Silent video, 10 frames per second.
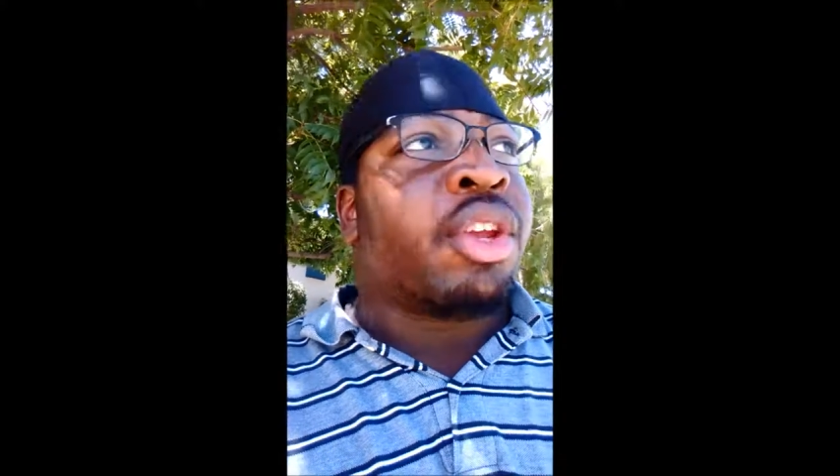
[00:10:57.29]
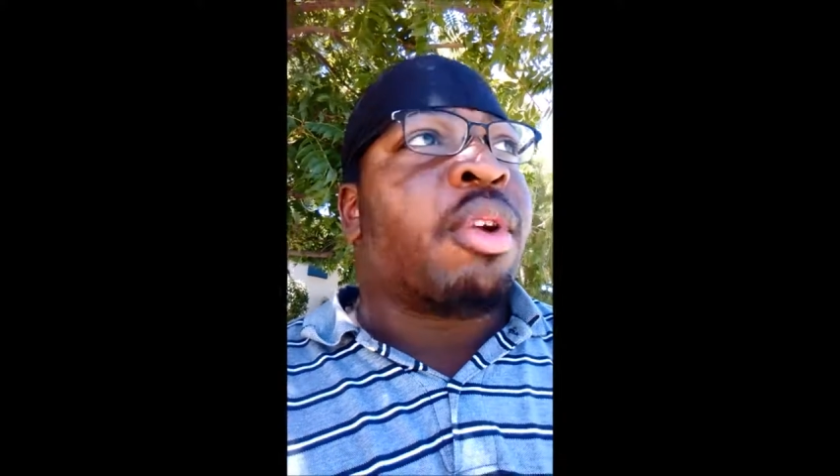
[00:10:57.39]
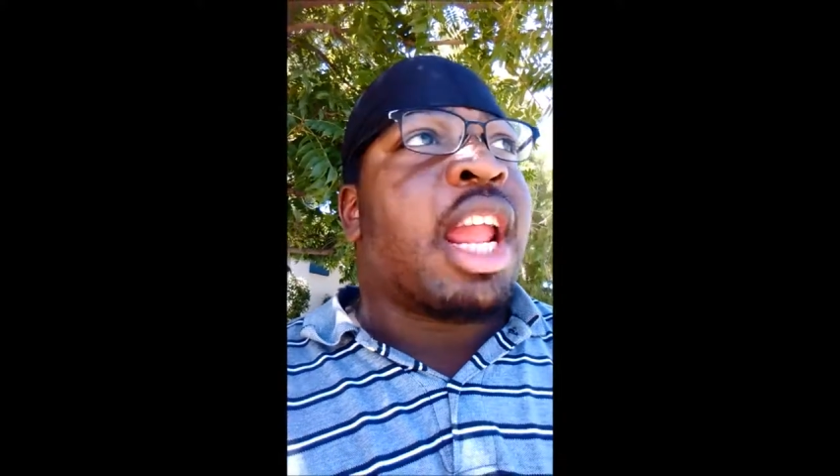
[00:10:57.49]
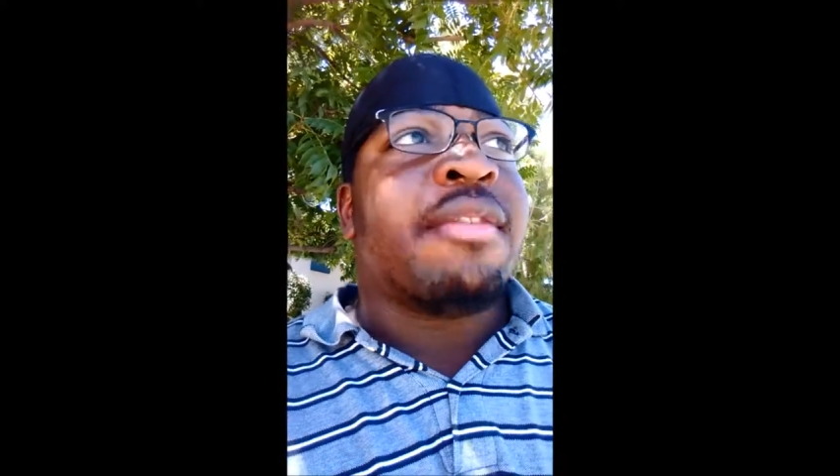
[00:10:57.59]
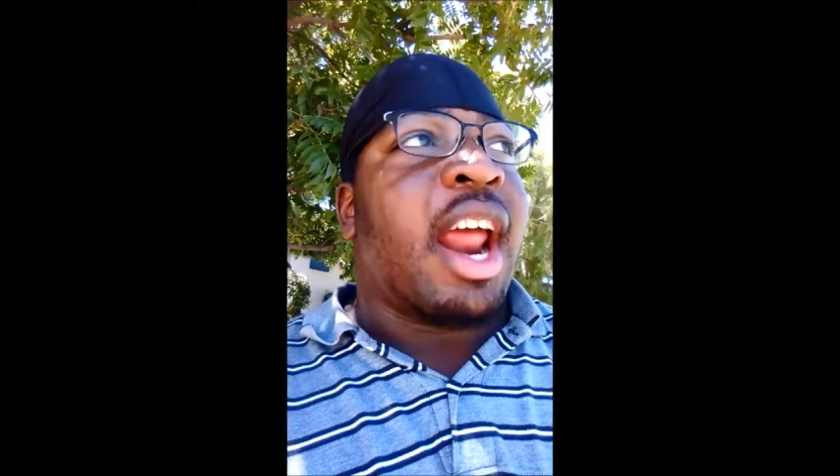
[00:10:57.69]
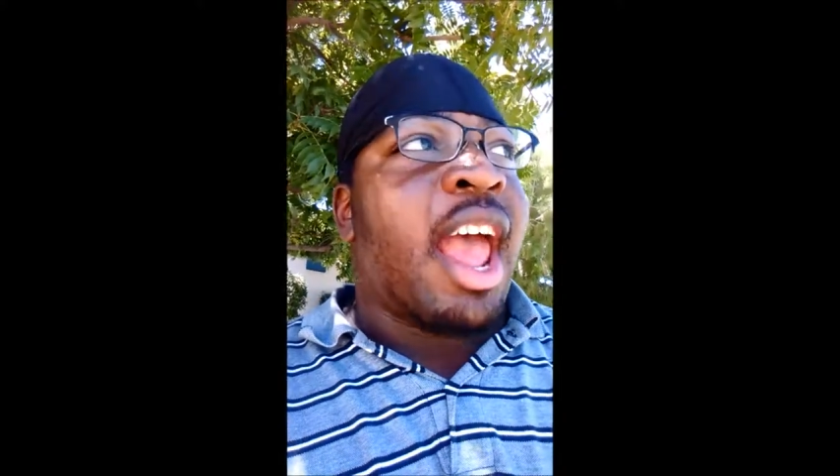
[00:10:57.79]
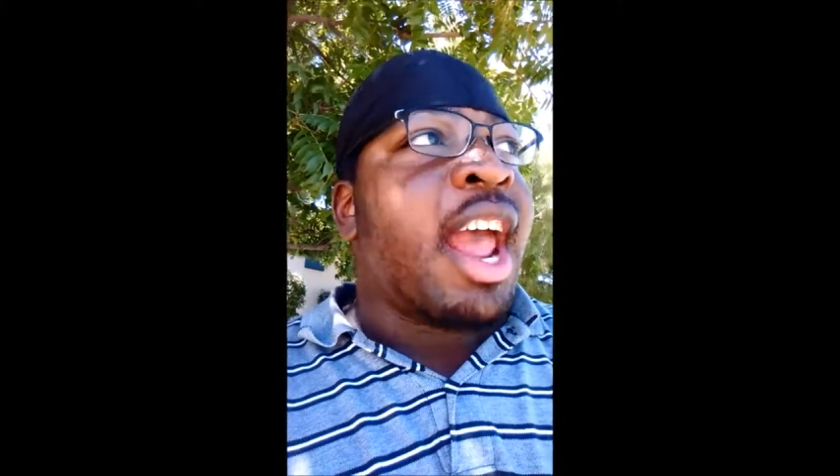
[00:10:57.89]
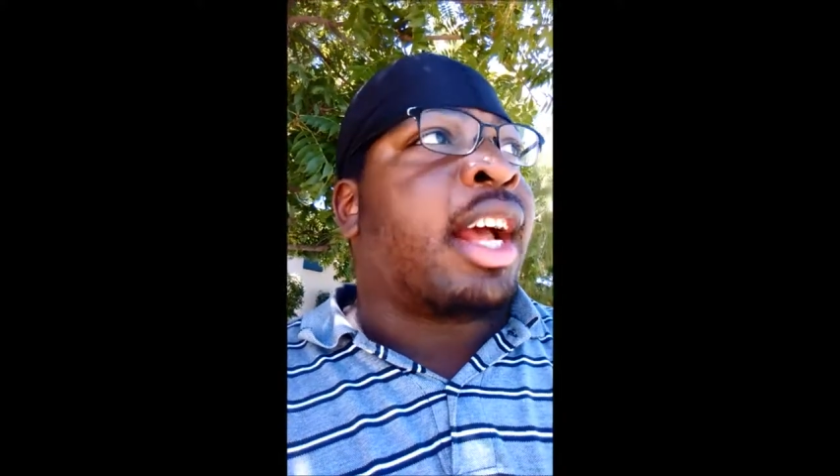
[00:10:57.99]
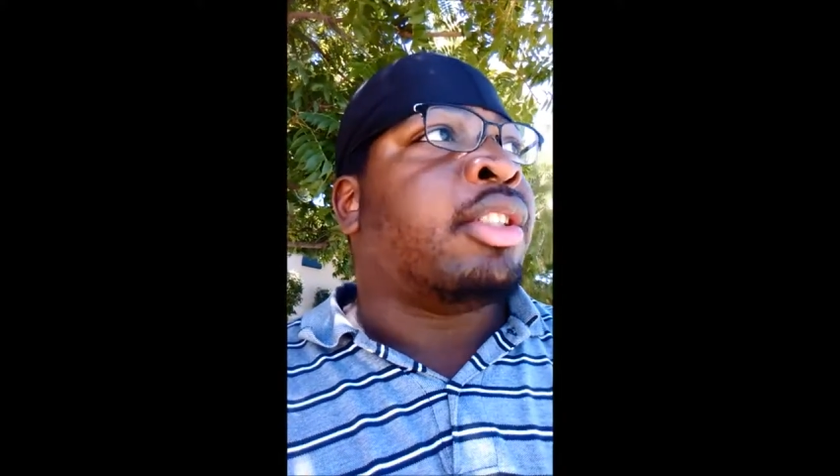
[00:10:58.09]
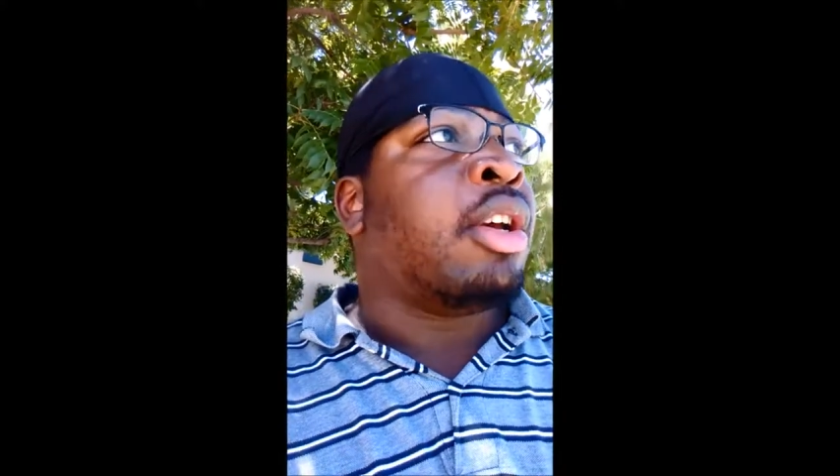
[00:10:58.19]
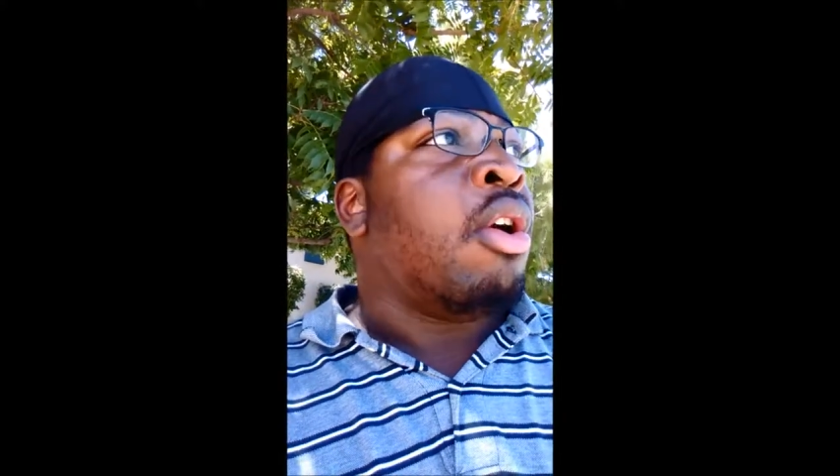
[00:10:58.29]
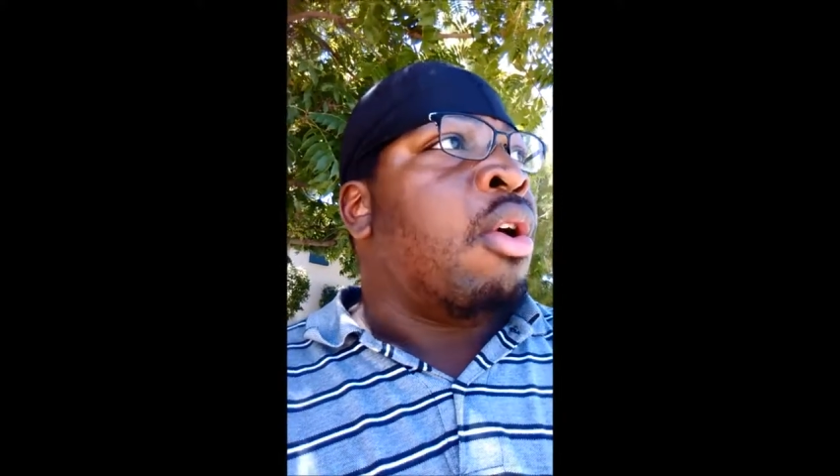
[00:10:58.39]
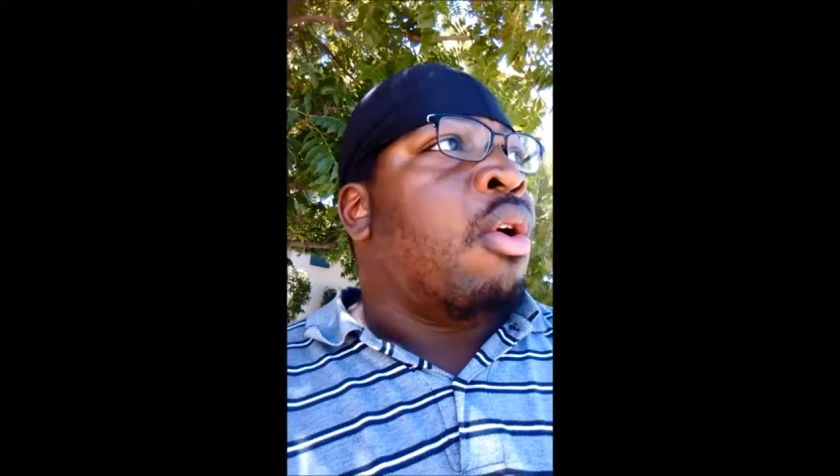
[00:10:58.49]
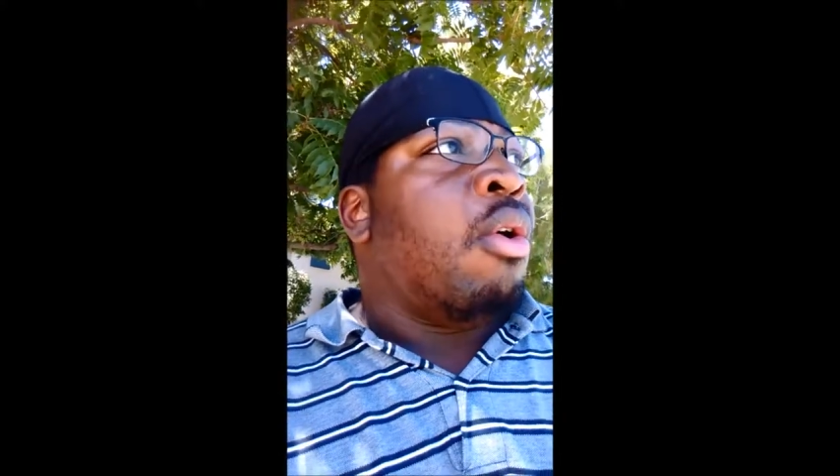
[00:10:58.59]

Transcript: For you to even ask